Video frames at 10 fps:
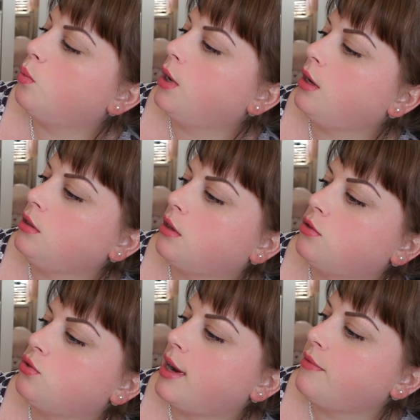the world
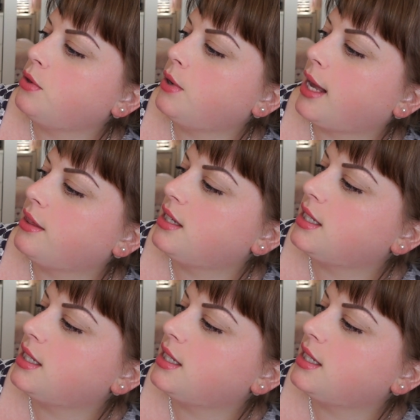of travel and the